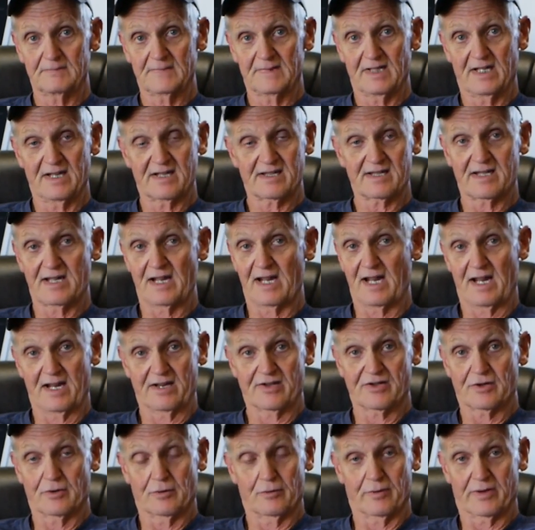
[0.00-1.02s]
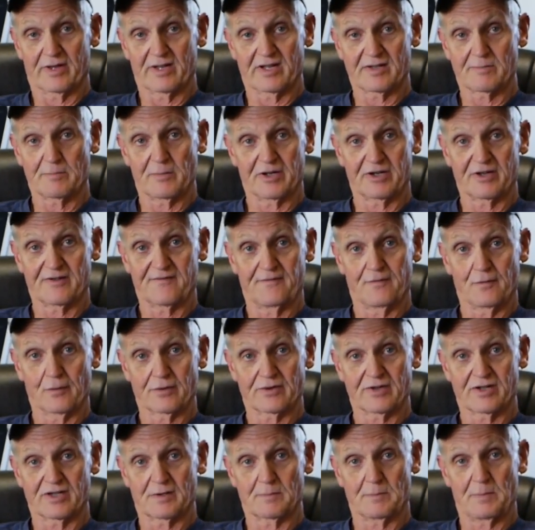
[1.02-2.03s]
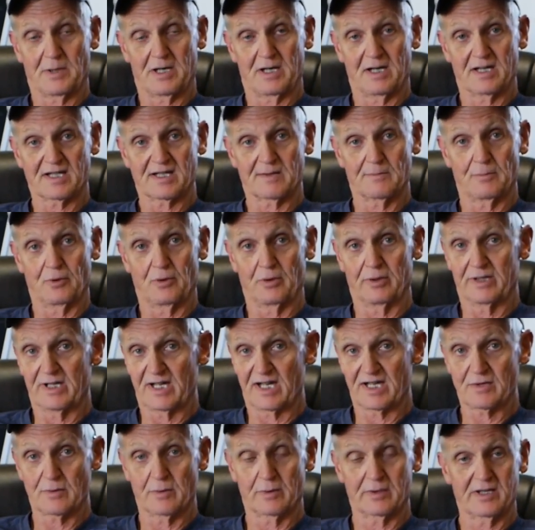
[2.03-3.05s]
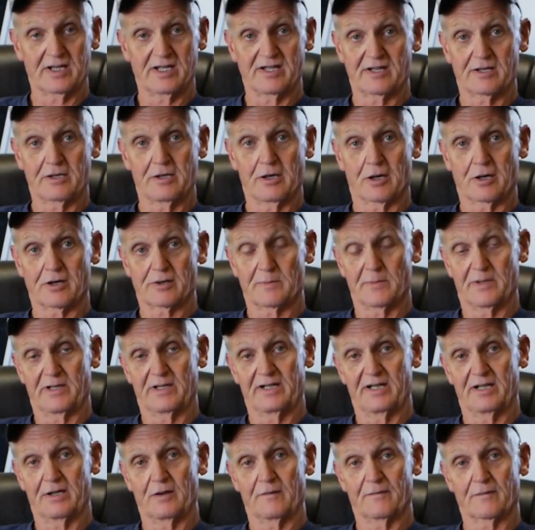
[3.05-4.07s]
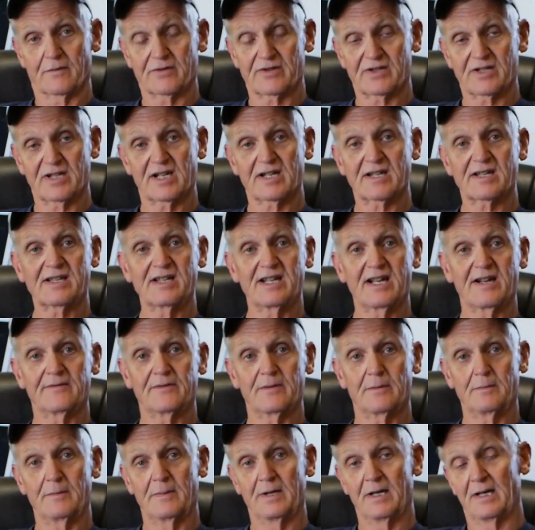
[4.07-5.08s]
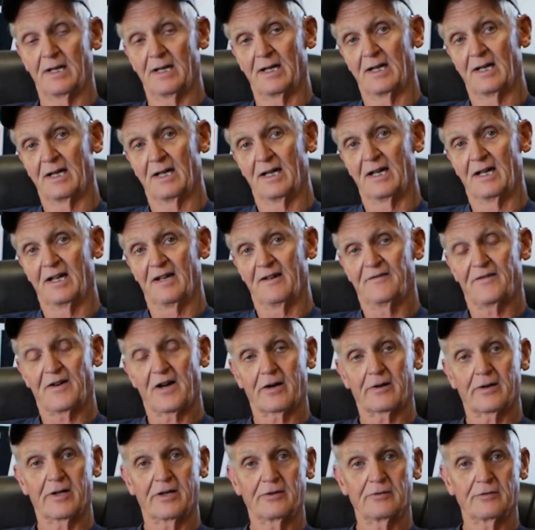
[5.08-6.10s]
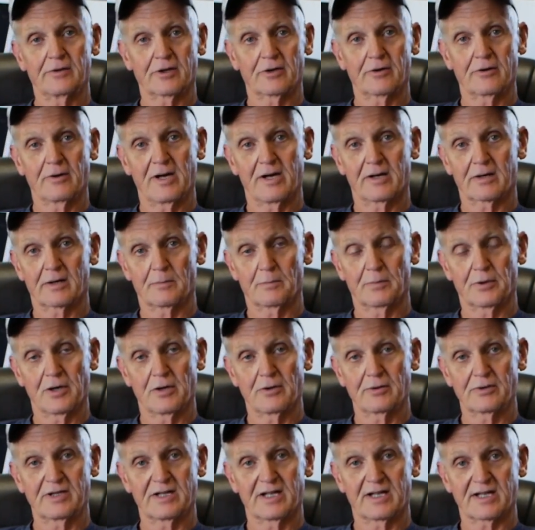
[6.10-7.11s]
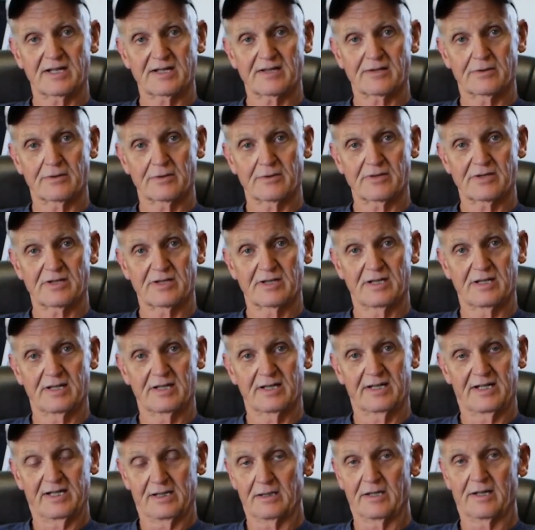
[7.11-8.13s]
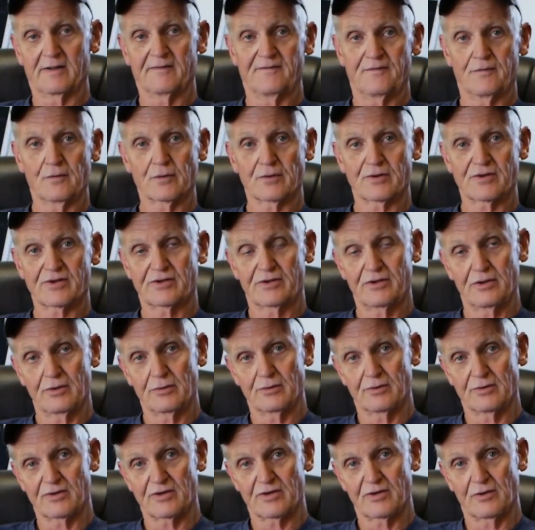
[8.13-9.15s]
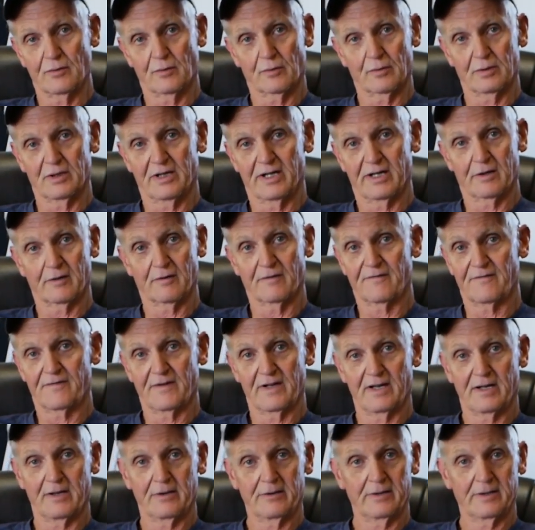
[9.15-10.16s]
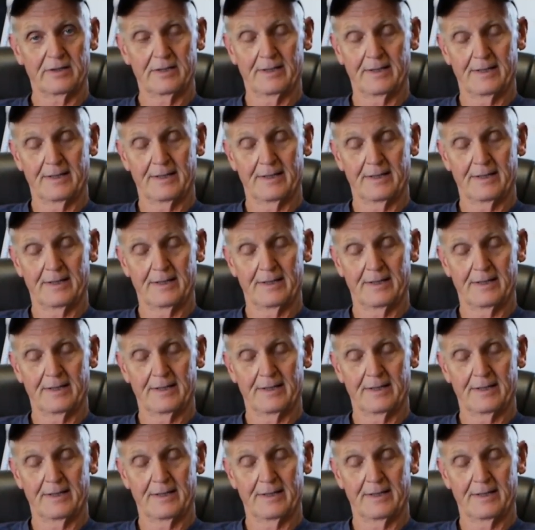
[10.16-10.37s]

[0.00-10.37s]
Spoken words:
is to answer with as much force as possible. And that's what these guardsmen did. Over 60 of them fired into a crowd of protesters, killing 4 students who were later found